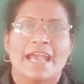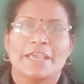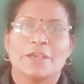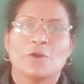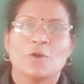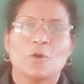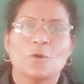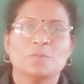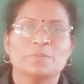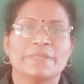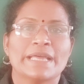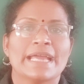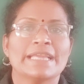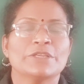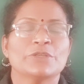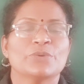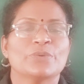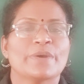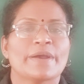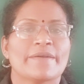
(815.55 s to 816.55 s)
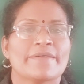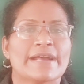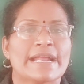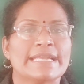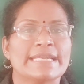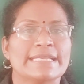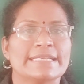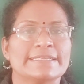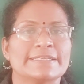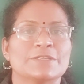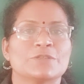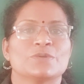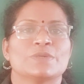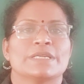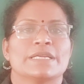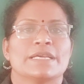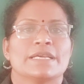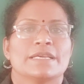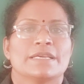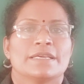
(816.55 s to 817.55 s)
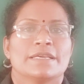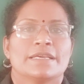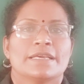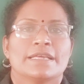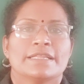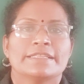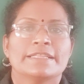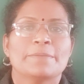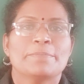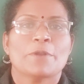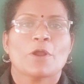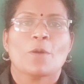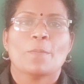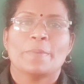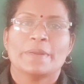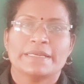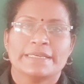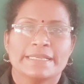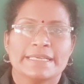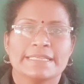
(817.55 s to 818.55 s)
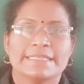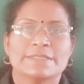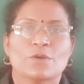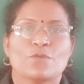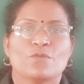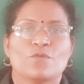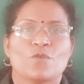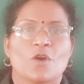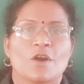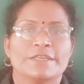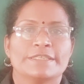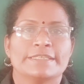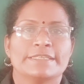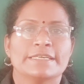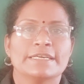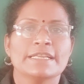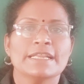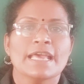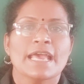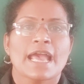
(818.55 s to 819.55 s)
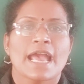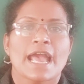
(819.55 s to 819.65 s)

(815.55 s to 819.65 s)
I hope that you have understood the properties of water